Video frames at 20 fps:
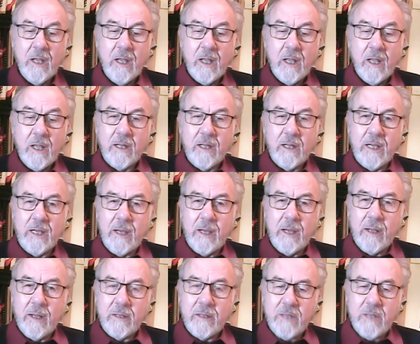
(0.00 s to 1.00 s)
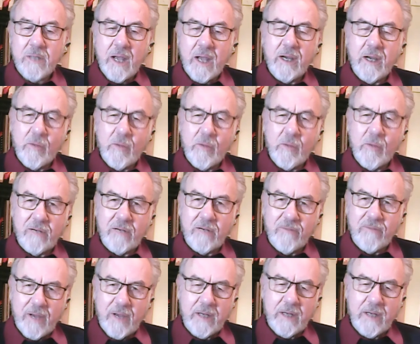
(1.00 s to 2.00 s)
The tiger we could
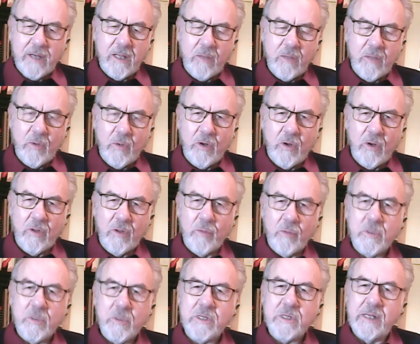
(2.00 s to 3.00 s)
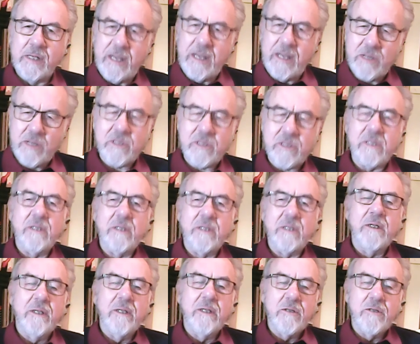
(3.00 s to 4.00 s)
find in the world that was least
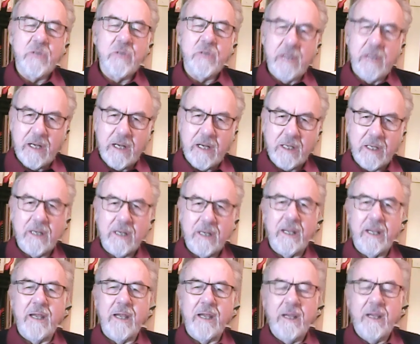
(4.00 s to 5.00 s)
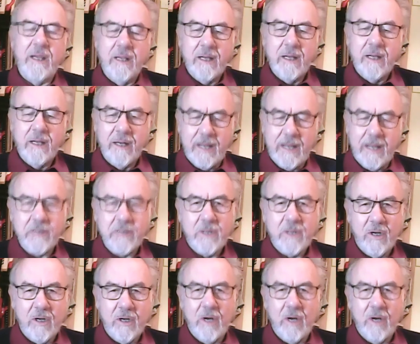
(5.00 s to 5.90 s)
genetically linked to her